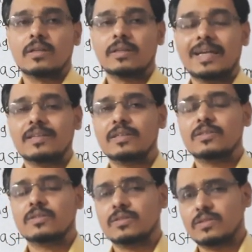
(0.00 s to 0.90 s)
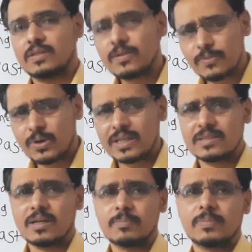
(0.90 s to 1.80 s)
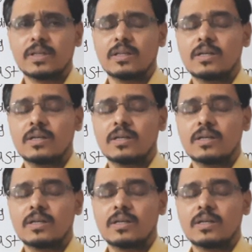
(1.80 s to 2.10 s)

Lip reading: that is, say for example